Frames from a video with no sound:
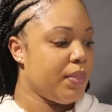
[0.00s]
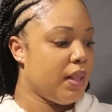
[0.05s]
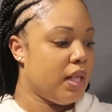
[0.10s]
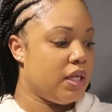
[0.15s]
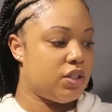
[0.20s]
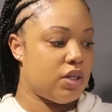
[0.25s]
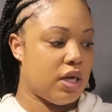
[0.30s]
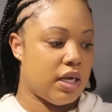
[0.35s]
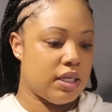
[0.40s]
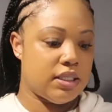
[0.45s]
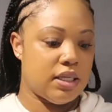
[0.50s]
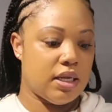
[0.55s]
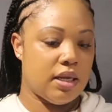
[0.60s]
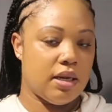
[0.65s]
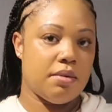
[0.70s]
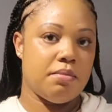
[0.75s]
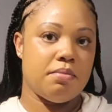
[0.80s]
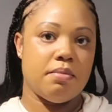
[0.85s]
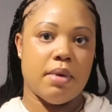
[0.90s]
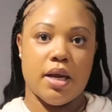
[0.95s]
So I said,
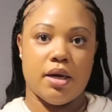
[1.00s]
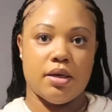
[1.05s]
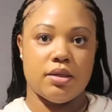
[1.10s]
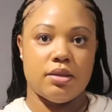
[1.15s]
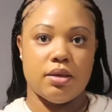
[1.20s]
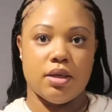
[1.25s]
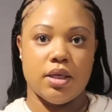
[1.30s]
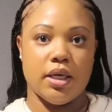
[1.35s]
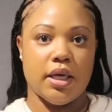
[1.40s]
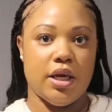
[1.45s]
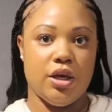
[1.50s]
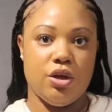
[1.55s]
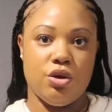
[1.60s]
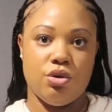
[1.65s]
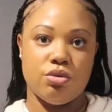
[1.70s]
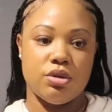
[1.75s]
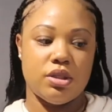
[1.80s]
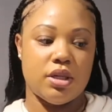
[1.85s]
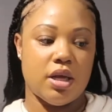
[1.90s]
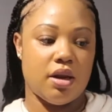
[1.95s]
might as well get
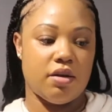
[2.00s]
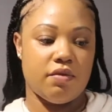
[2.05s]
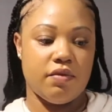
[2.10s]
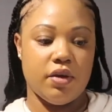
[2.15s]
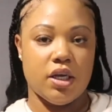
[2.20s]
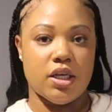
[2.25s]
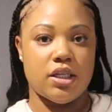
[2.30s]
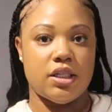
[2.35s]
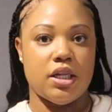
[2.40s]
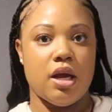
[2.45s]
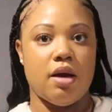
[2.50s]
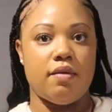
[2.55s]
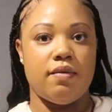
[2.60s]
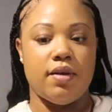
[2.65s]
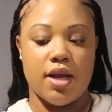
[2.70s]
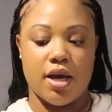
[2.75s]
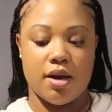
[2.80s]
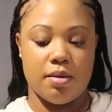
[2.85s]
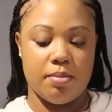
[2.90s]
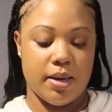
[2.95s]
use out of it, because they have a
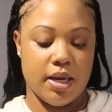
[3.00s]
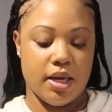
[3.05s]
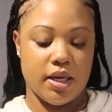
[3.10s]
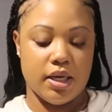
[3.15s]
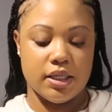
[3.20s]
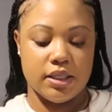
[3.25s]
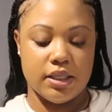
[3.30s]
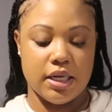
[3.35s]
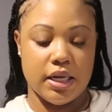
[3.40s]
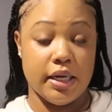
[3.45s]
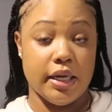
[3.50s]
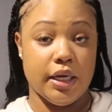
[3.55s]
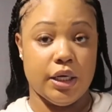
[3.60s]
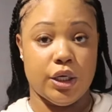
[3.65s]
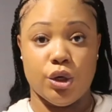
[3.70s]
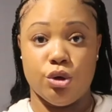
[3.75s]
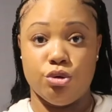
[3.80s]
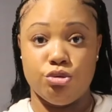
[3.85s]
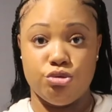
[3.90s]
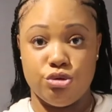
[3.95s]
lot of blankets that they
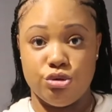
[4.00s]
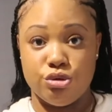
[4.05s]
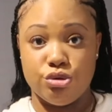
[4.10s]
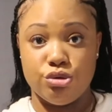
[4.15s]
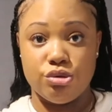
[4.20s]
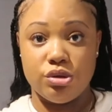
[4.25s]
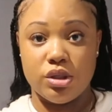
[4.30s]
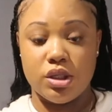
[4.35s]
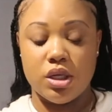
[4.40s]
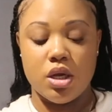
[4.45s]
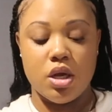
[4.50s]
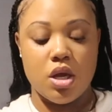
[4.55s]
don't use.